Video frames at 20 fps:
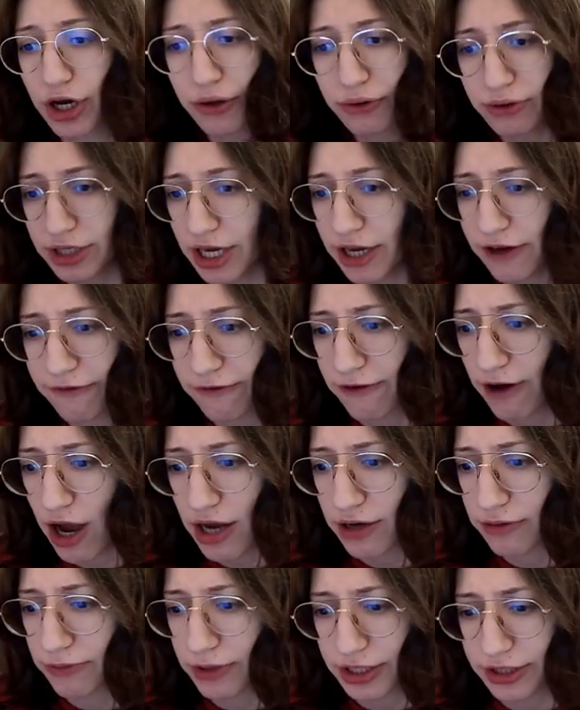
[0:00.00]
Okay,
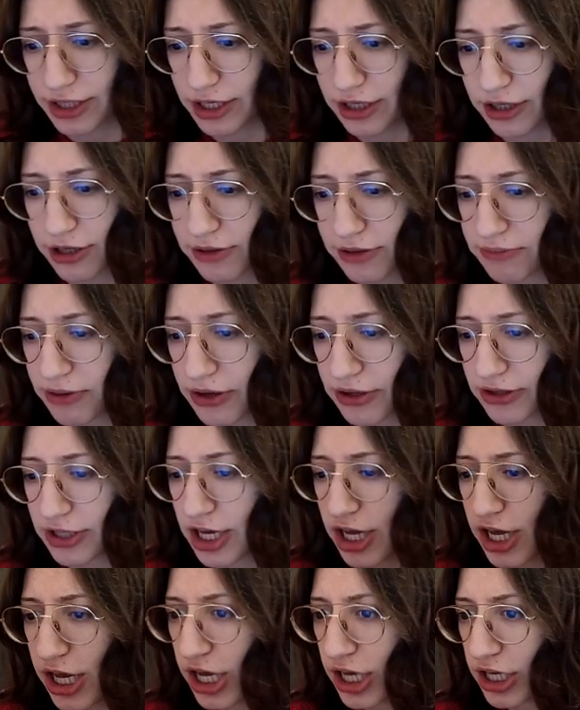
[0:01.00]
fine. Well, thank you,
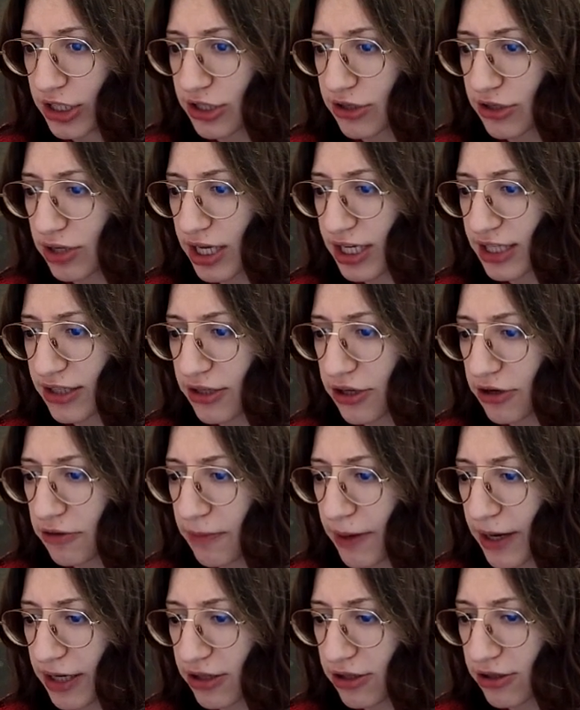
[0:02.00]
bot. So let's
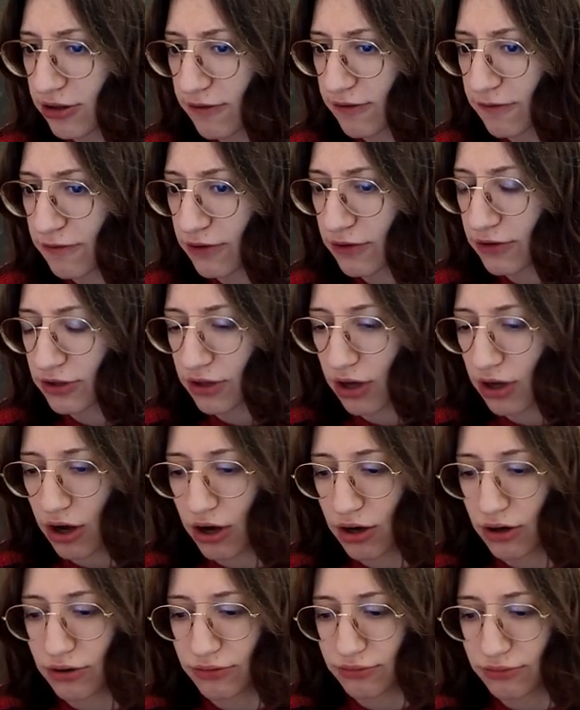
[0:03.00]
go back to the full...
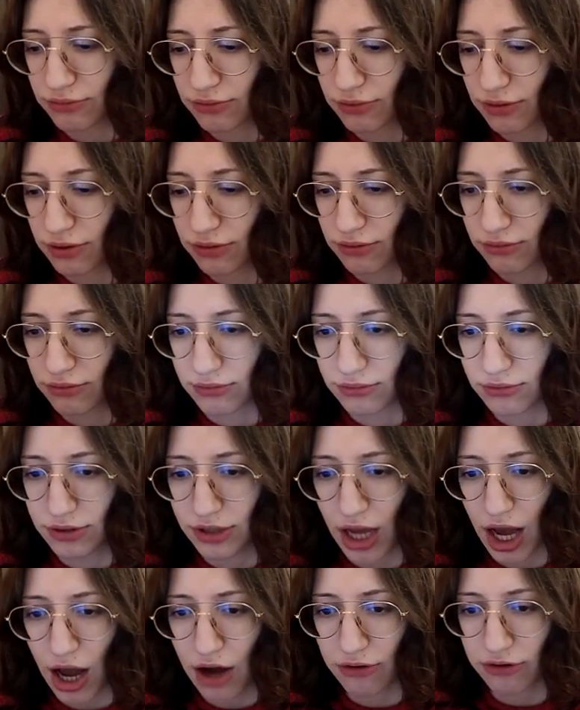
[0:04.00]
Oh,
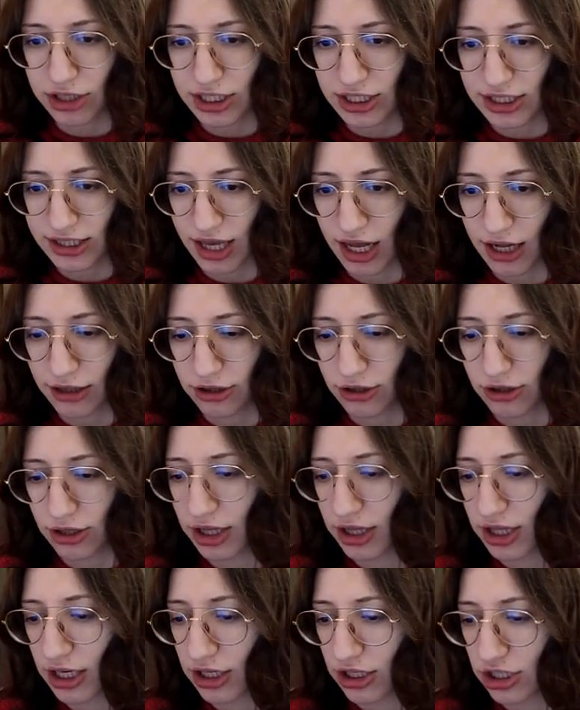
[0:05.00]
now he's
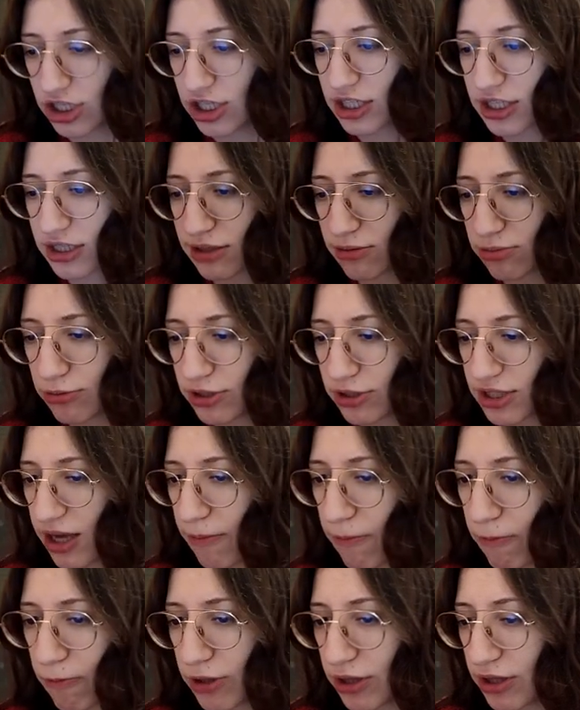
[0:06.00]
calculating. Jesus, what's
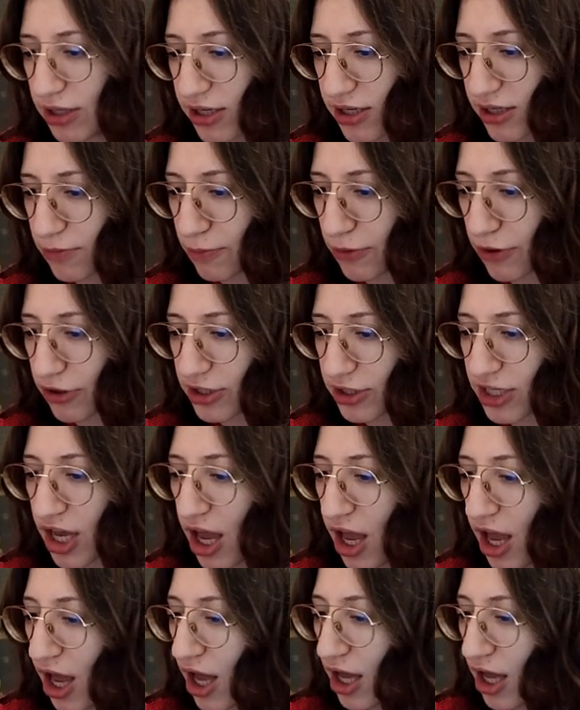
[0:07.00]
up with these bots?